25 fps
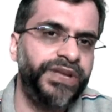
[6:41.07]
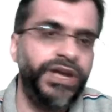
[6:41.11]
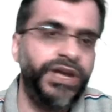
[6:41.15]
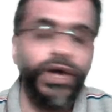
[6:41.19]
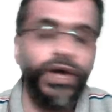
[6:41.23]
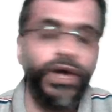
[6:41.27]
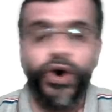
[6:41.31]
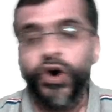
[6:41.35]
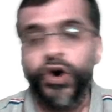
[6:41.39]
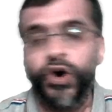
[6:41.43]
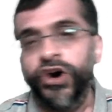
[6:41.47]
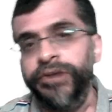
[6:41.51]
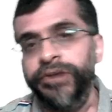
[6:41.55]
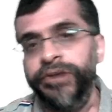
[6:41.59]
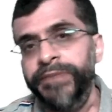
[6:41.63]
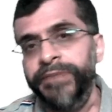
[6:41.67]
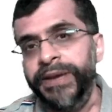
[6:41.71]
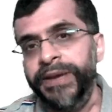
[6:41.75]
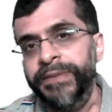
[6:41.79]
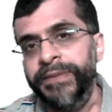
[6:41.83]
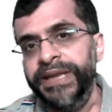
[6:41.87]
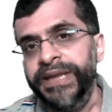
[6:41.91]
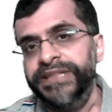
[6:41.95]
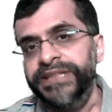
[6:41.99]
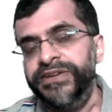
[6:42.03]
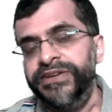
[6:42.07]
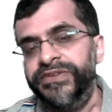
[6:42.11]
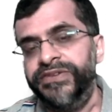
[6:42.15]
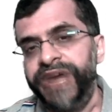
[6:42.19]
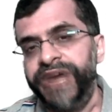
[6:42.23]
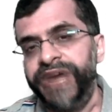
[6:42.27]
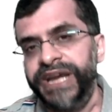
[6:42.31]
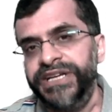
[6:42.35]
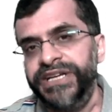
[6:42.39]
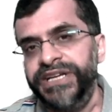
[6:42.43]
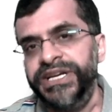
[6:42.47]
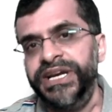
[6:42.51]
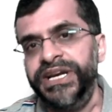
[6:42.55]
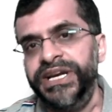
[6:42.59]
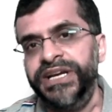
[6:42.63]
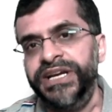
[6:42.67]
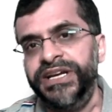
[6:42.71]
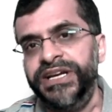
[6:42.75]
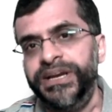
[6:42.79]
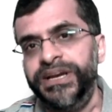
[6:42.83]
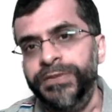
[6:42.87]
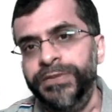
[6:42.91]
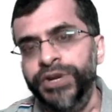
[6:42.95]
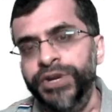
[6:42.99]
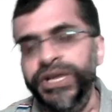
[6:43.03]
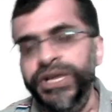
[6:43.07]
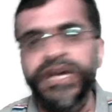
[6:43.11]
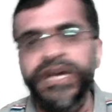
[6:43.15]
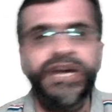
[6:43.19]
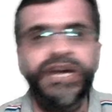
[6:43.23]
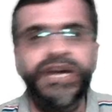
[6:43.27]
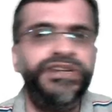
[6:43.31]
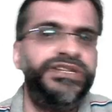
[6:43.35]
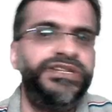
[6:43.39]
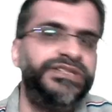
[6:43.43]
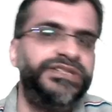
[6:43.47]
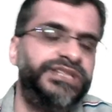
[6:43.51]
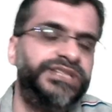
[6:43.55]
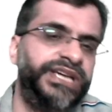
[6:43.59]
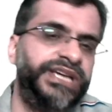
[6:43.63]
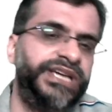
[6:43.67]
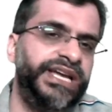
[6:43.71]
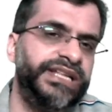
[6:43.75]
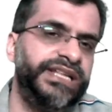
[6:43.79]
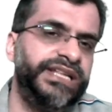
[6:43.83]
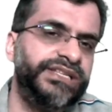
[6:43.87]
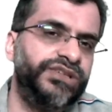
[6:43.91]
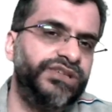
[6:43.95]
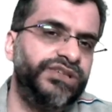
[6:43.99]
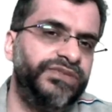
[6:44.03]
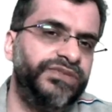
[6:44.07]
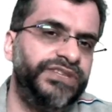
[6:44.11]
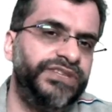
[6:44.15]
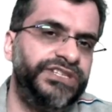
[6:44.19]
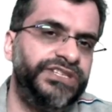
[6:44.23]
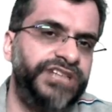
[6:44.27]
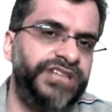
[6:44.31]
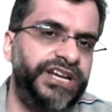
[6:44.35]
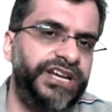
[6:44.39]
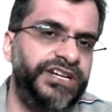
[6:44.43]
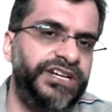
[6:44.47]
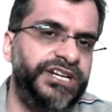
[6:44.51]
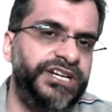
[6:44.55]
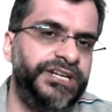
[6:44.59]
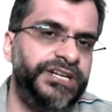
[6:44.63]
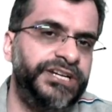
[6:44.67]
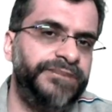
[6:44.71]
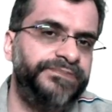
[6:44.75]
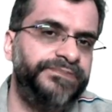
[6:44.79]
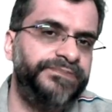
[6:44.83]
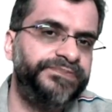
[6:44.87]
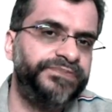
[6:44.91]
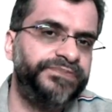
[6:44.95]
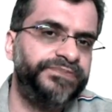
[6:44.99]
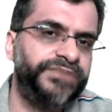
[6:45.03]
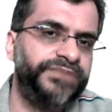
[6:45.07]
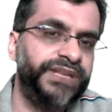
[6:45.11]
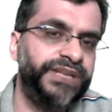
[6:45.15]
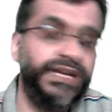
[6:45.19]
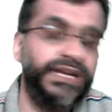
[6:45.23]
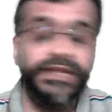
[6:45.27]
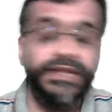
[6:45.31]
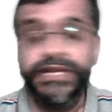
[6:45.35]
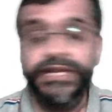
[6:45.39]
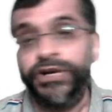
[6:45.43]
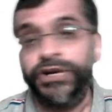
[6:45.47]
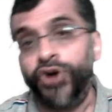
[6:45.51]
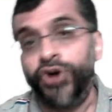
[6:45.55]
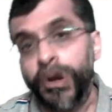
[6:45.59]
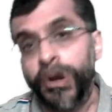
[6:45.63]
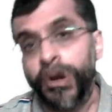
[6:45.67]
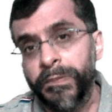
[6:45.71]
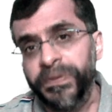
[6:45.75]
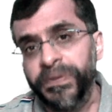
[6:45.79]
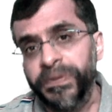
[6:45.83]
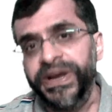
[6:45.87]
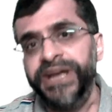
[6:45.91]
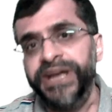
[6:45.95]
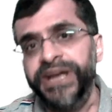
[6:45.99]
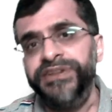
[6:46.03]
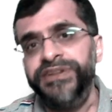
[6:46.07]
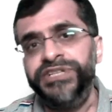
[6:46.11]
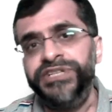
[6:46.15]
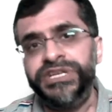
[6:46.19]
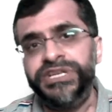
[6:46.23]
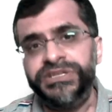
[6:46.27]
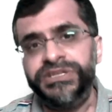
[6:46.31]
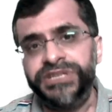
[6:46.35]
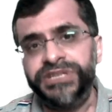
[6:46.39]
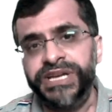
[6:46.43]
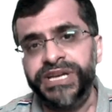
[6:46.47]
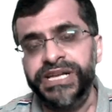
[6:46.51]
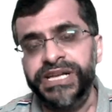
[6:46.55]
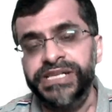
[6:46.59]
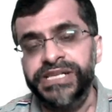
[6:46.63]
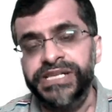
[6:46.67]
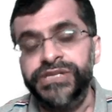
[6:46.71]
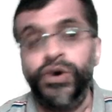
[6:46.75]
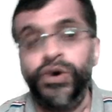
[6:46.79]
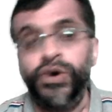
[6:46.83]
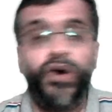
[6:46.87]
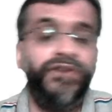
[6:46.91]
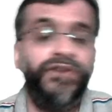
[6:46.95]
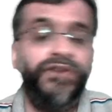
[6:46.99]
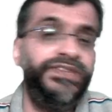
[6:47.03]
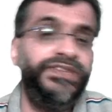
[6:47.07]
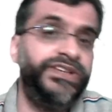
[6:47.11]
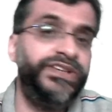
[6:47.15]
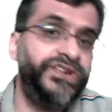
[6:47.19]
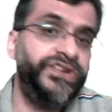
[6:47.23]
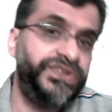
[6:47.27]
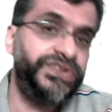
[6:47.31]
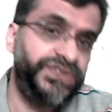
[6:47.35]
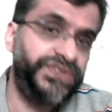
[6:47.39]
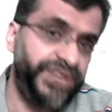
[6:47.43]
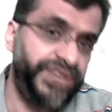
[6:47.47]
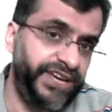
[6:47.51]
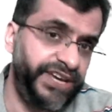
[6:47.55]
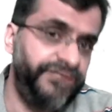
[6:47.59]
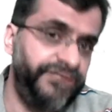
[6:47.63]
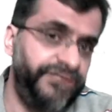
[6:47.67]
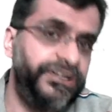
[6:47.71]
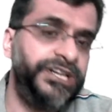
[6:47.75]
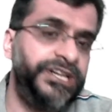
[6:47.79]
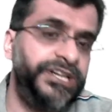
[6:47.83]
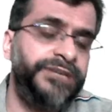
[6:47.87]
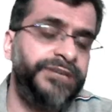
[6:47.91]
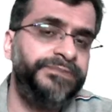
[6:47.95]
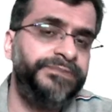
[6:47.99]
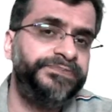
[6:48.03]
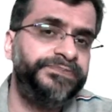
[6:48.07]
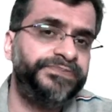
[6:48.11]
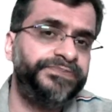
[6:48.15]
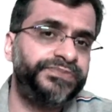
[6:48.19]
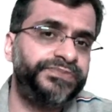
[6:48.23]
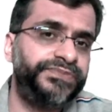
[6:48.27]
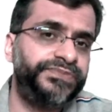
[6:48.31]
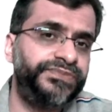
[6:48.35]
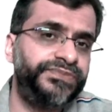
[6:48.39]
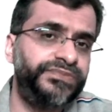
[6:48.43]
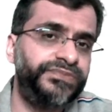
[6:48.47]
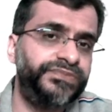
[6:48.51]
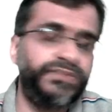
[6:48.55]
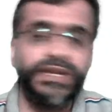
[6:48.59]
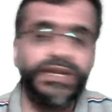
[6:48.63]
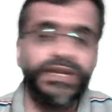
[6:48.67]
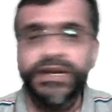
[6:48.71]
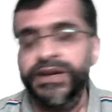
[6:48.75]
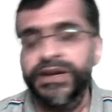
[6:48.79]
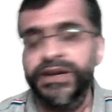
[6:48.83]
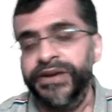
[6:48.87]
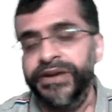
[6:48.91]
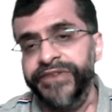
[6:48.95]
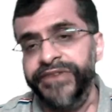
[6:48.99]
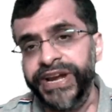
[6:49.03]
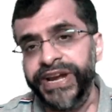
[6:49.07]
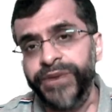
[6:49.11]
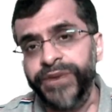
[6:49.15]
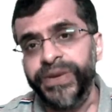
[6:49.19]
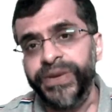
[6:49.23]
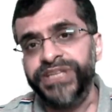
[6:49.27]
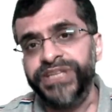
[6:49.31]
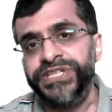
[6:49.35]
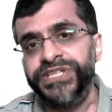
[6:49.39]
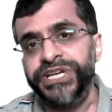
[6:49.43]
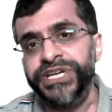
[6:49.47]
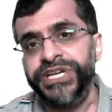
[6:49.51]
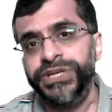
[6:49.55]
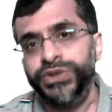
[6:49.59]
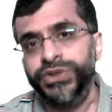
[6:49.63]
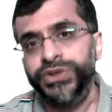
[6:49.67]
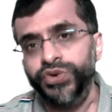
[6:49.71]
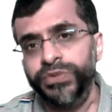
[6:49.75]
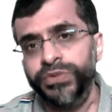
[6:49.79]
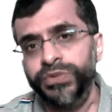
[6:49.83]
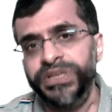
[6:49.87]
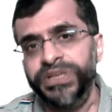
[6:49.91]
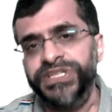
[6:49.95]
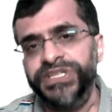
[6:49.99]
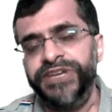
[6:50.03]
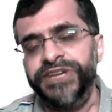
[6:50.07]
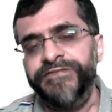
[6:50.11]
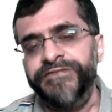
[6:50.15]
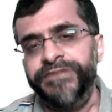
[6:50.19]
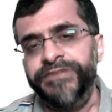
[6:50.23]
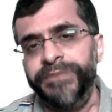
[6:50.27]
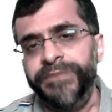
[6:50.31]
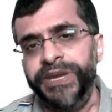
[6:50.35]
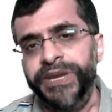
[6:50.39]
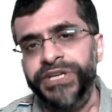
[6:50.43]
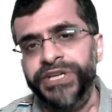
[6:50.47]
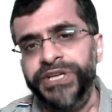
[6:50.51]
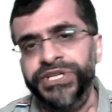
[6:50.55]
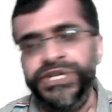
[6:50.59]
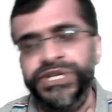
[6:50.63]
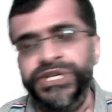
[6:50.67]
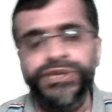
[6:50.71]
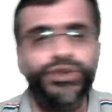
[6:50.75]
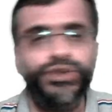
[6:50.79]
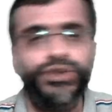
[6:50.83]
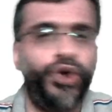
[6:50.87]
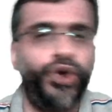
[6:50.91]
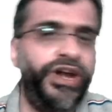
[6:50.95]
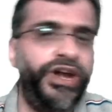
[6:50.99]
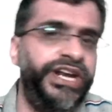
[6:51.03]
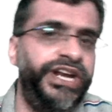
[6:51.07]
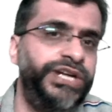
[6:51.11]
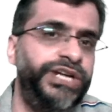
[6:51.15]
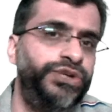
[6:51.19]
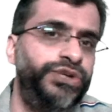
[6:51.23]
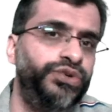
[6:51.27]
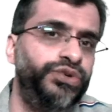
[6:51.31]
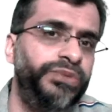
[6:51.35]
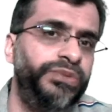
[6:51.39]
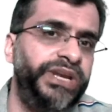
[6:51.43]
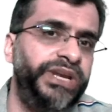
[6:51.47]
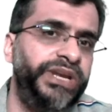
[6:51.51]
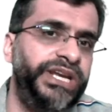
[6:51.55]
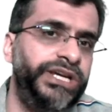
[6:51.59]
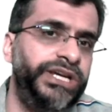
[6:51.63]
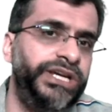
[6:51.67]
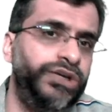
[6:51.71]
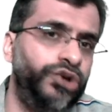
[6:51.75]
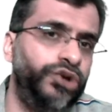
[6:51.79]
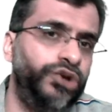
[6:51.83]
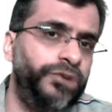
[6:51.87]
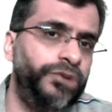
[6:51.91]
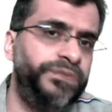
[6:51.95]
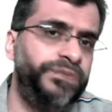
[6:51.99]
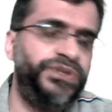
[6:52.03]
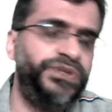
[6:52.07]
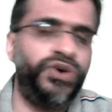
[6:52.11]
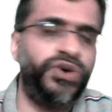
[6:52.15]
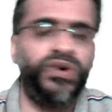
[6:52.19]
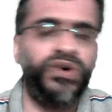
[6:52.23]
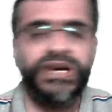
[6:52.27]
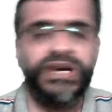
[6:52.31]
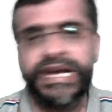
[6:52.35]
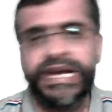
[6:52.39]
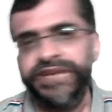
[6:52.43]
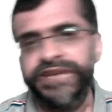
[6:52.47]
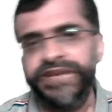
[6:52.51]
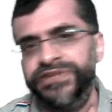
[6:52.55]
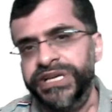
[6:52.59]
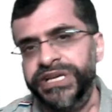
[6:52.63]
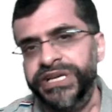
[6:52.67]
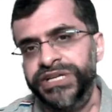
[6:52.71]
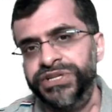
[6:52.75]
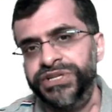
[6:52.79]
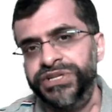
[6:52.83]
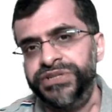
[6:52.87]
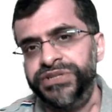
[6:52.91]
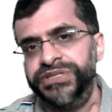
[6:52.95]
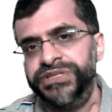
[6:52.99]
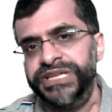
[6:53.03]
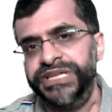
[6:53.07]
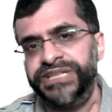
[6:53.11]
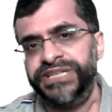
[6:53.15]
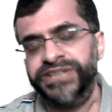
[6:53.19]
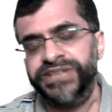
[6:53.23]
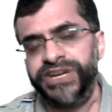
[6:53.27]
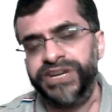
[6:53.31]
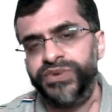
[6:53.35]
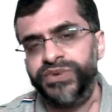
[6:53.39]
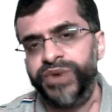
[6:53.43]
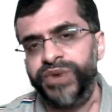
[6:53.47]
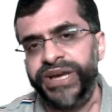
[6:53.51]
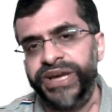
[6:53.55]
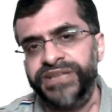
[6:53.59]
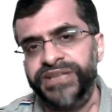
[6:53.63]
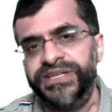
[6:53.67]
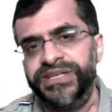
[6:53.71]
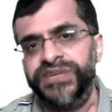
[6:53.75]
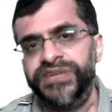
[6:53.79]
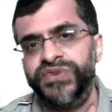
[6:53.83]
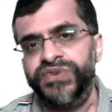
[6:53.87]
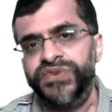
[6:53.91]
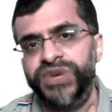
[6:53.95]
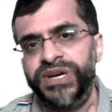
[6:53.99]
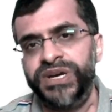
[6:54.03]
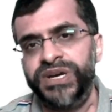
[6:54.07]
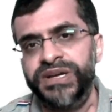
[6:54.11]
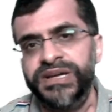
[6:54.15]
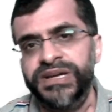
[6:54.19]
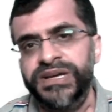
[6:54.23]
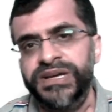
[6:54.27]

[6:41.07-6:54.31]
or maybe the writing and communication skills of the sender, the comprehension skills of the receiver, requesting too much information, joining too many groups, organizations, etc., etc.,